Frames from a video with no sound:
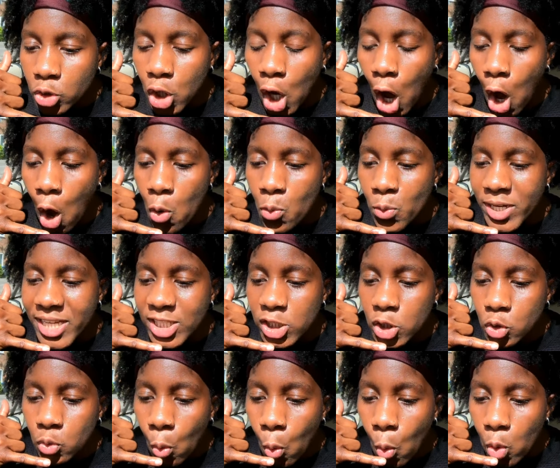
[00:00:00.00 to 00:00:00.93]
your only
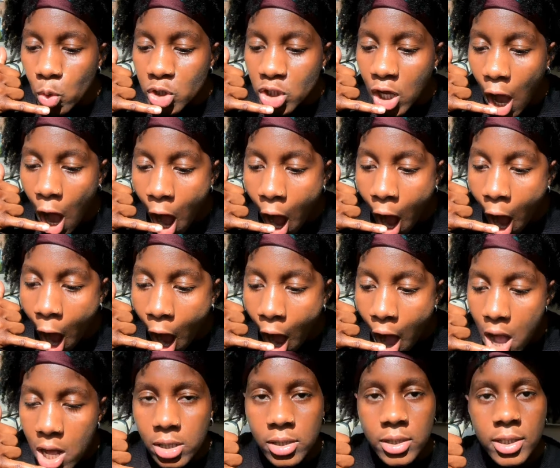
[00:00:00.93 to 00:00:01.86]
daughter,